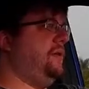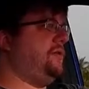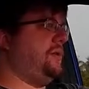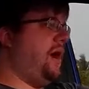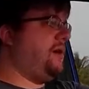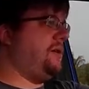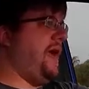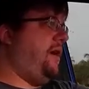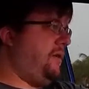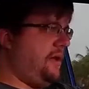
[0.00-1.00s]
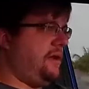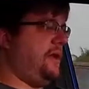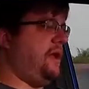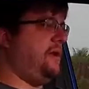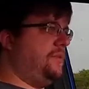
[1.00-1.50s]
sort of hunker down and
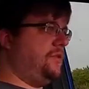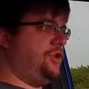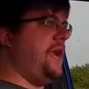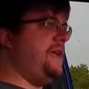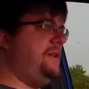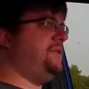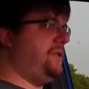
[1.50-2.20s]
and change